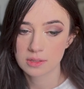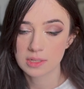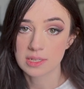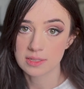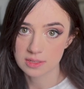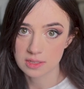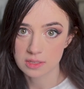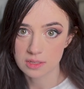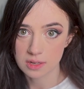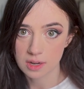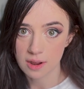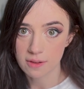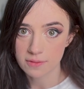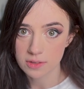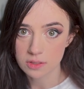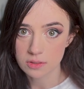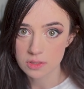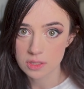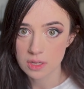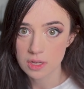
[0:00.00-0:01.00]
nieces and
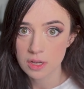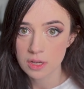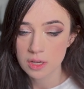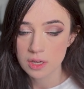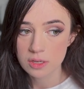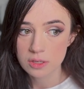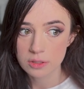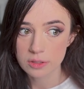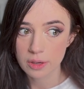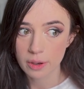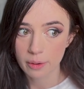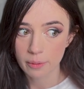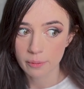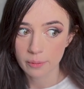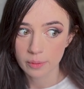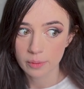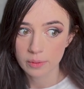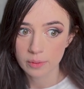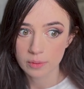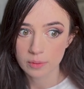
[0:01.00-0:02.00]
nephews. So,